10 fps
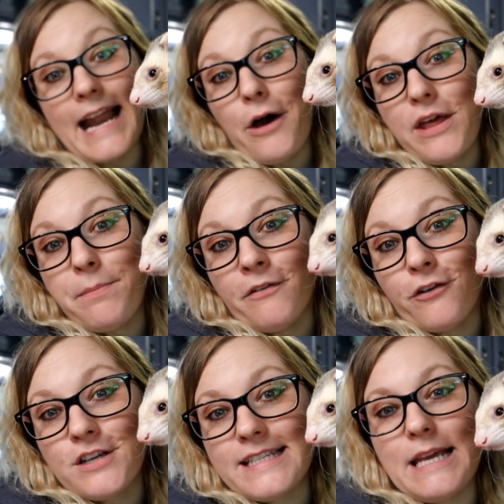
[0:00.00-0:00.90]
and how they
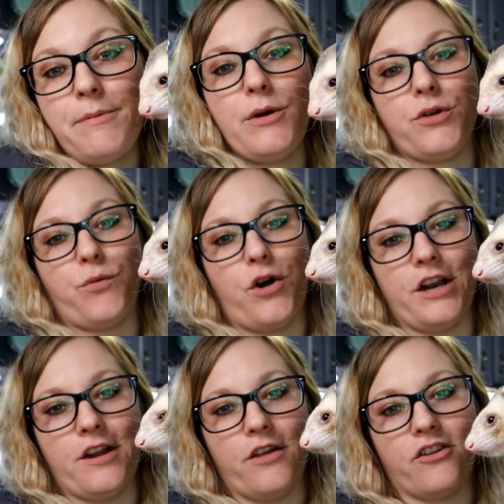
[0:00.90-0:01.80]
prefer sleeping with
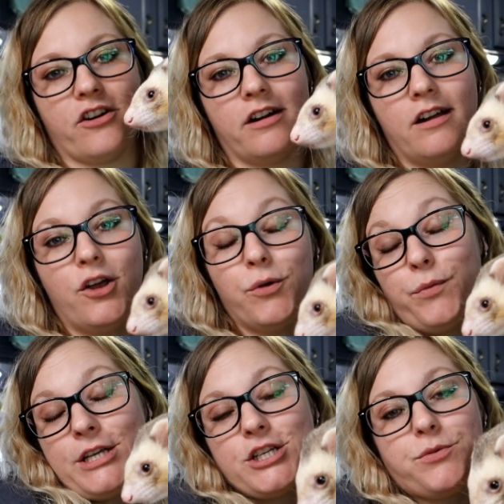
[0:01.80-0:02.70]
one another,
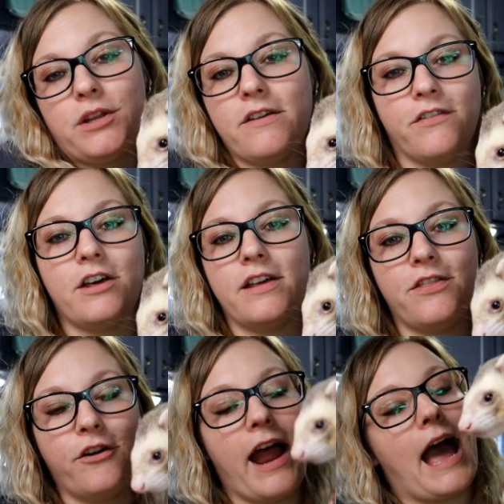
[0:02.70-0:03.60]
we just really feel
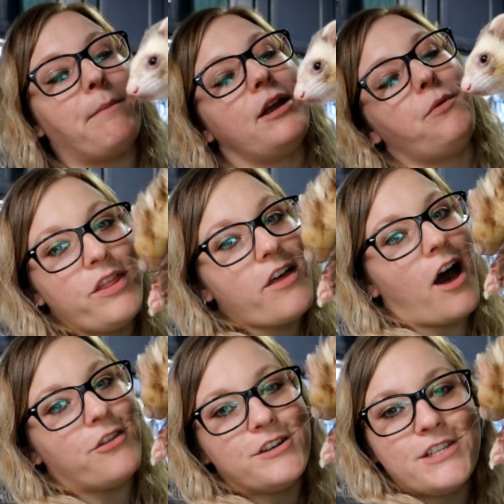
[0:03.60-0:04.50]
that they're happier with
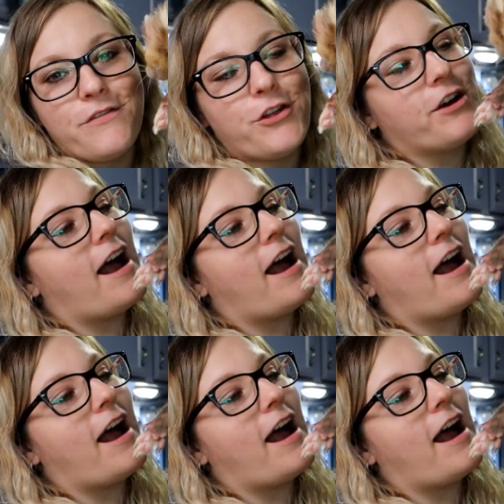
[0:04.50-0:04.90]
others of their